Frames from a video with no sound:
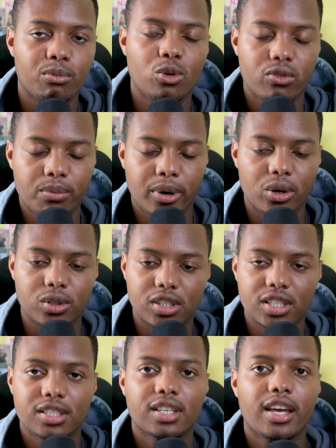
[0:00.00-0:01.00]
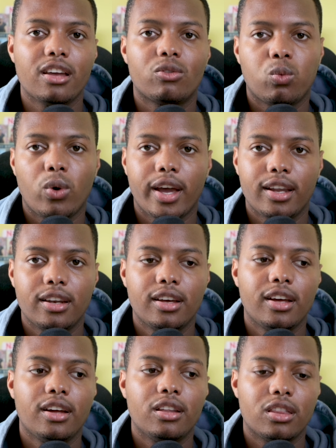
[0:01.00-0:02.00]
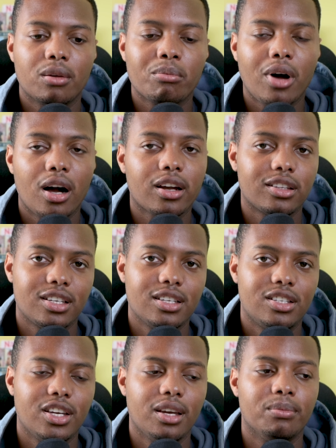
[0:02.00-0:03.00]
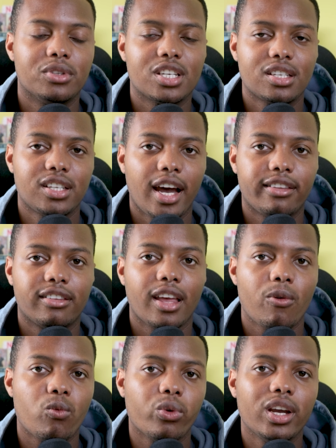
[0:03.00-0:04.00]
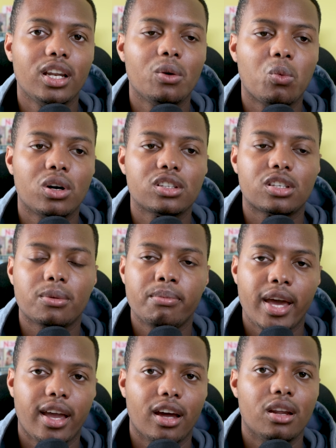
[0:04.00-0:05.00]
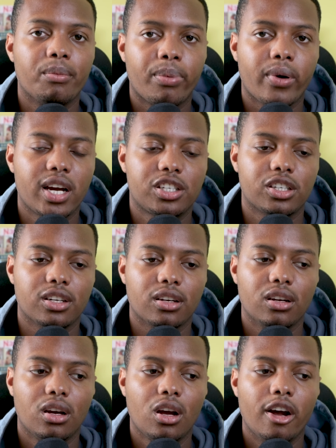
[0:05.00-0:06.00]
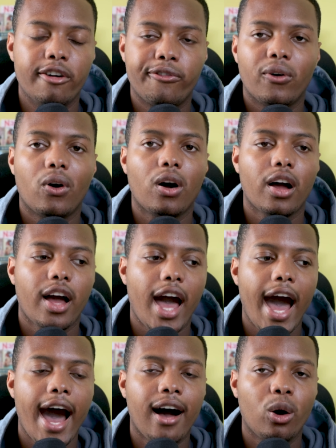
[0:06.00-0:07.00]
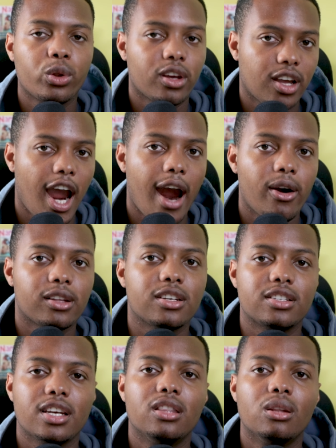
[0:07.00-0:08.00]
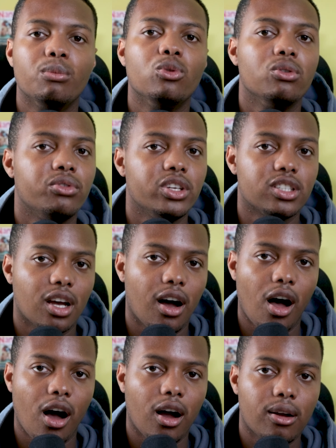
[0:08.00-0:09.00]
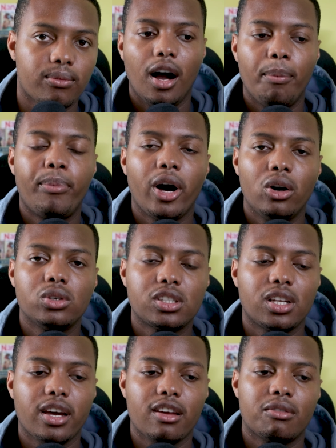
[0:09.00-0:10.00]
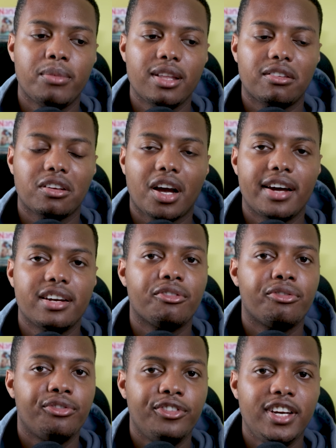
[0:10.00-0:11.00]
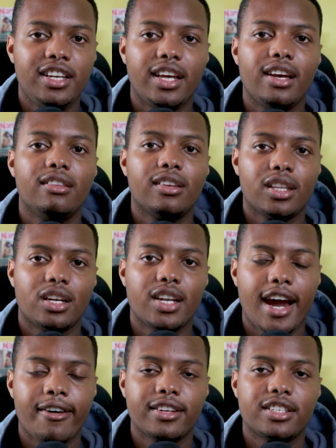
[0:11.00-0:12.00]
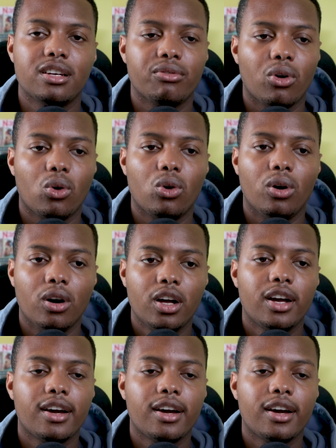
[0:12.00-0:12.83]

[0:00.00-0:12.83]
of movie posters is when the marketing team decides that they really want to make an impression for how the characters in the movies are. A poster is meant to kind of feed into the narrative or